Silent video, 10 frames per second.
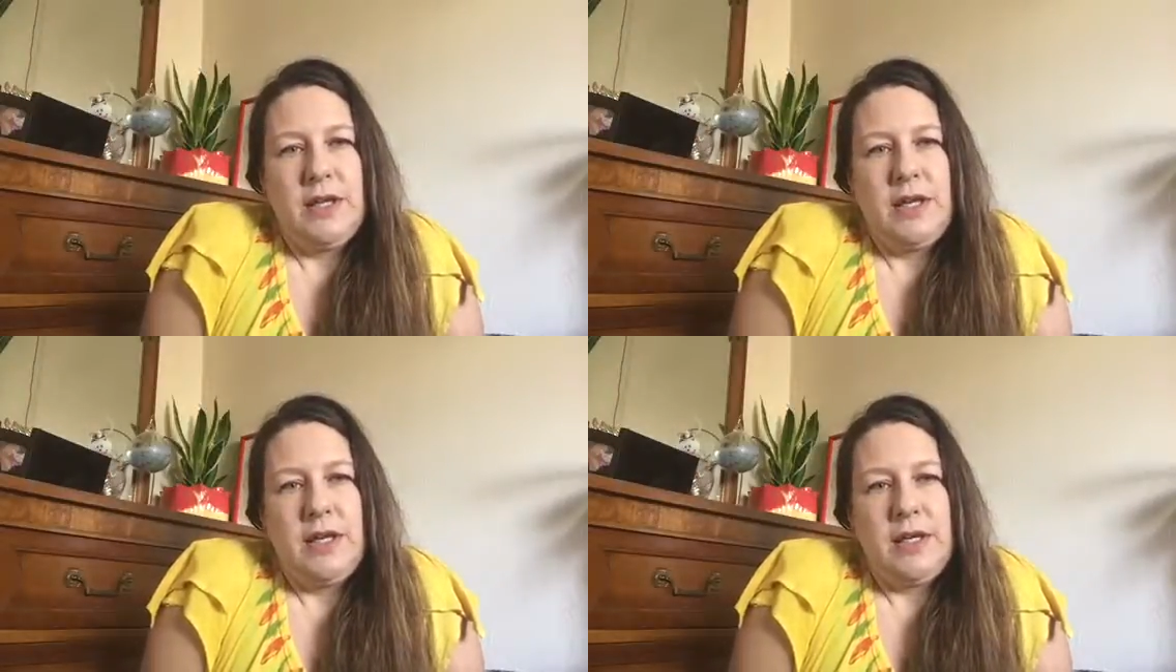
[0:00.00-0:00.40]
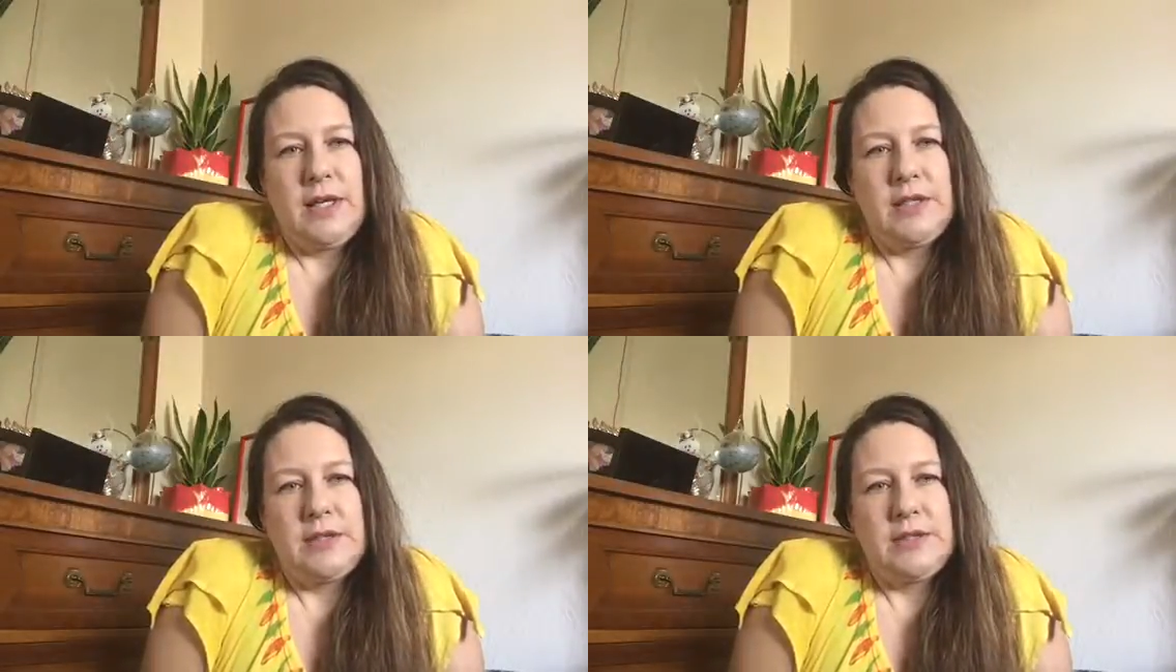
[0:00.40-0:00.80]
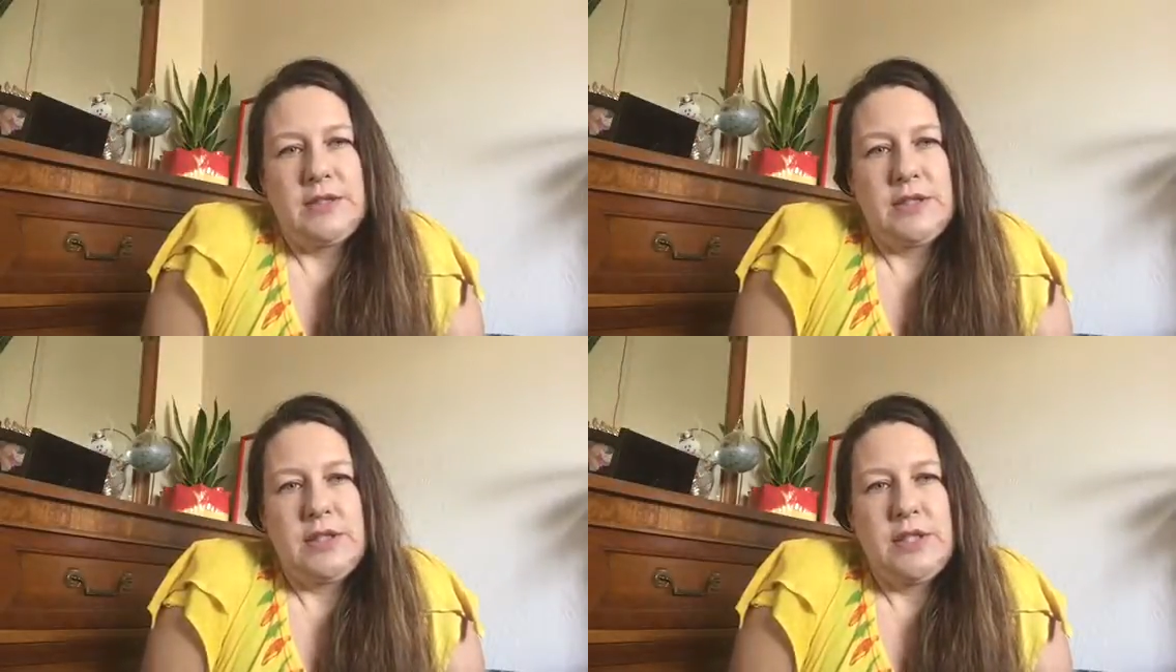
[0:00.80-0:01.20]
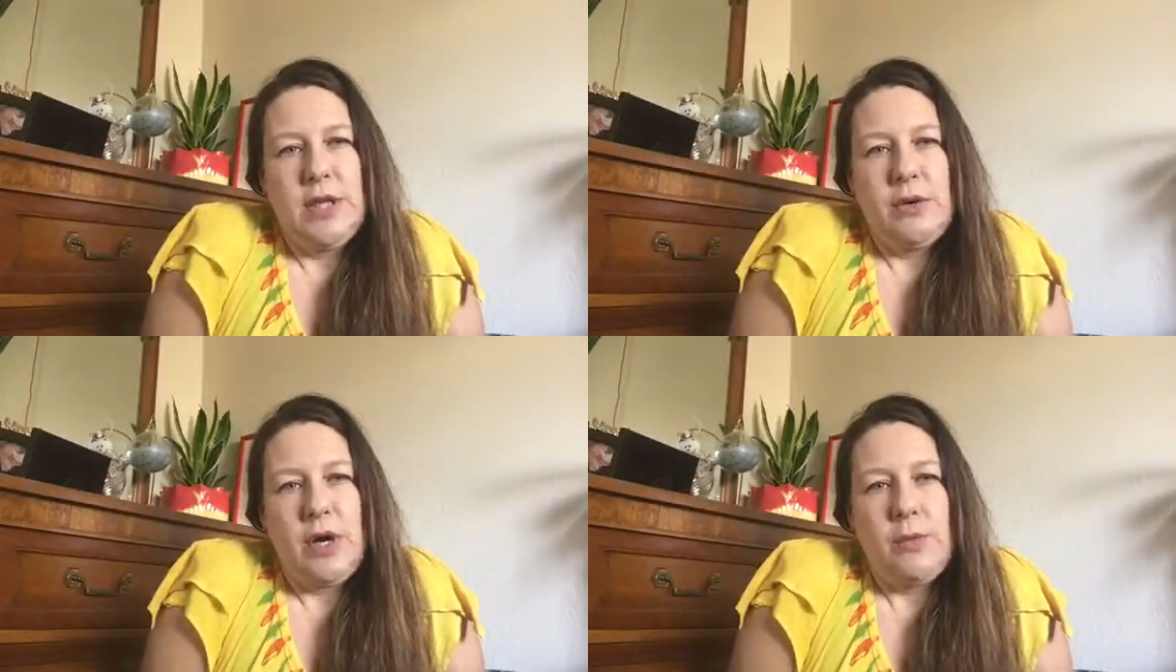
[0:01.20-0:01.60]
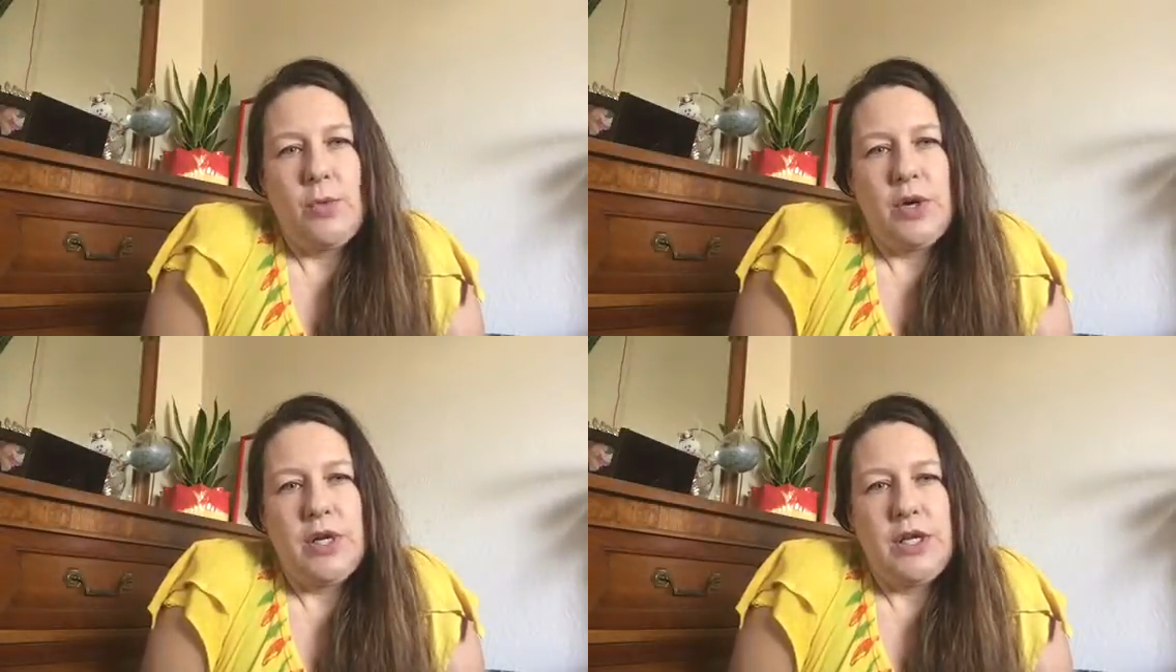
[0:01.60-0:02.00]
And, you know, I'm
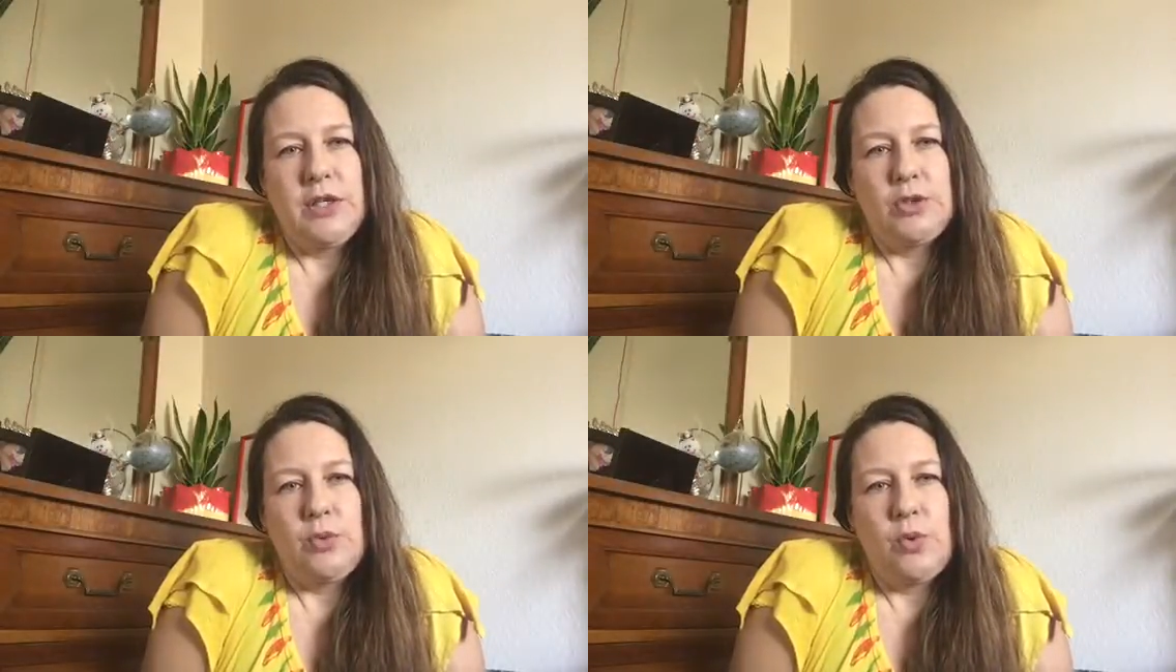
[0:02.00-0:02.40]
working